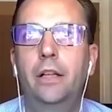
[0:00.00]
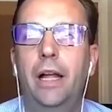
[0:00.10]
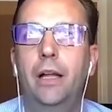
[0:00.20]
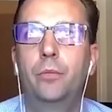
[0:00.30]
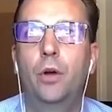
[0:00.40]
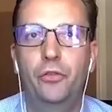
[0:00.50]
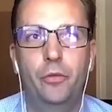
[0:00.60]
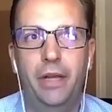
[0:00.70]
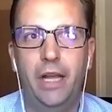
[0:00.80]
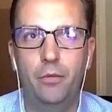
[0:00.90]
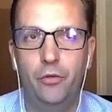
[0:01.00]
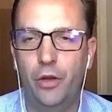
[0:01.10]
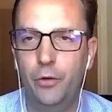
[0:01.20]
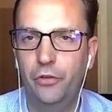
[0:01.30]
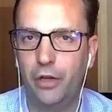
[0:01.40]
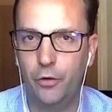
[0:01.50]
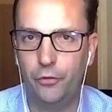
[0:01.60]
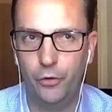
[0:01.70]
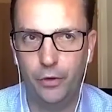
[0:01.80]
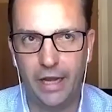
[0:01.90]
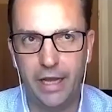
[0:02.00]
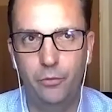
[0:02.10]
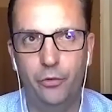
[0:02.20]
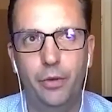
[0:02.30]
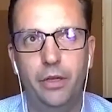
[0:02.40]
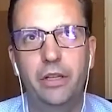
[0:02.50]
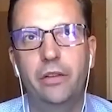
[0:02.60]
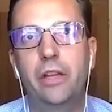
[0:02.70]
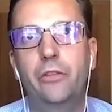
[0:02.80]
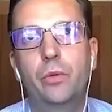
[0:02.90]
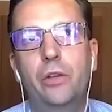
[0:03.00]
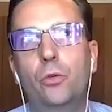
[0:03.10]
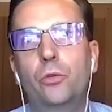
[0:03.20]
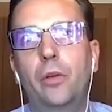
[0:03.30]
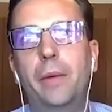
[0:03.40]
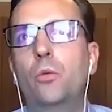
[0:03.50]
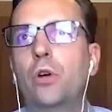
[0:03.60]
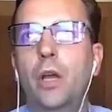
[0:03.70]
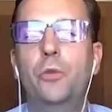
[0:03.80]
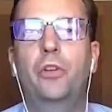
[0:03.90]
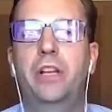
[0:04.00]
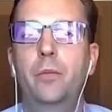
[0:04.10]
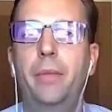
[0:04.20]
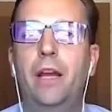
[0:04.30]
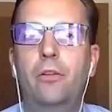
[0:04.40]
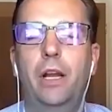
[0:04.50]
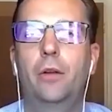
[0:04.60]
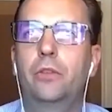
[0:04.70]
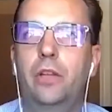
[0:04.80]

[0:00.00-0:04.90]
Often pick up the phone to go through claims, but it's also about what goes on in the background.